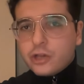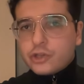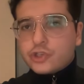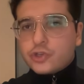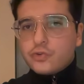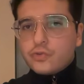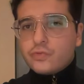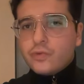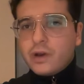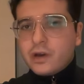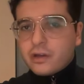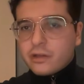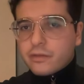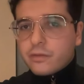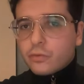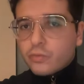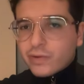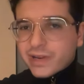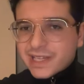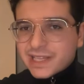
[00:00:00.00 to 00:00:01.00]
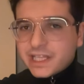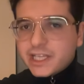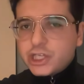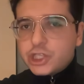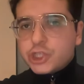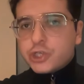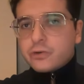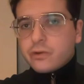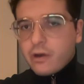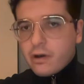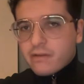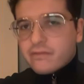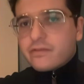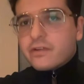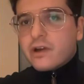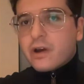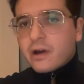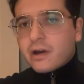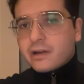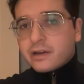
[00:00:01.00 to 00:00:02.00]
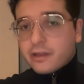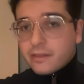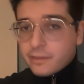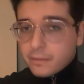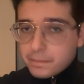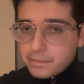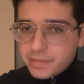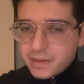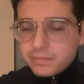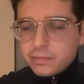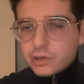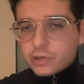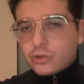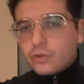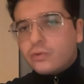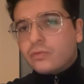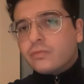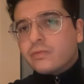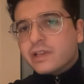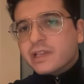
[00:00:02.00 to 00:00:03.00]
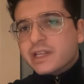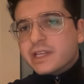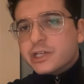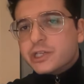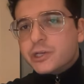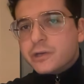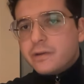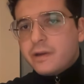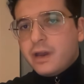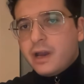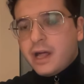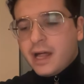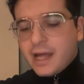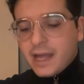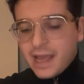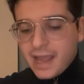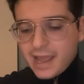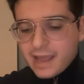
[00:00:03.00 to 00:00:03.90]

to the religion of God, the biblical religion,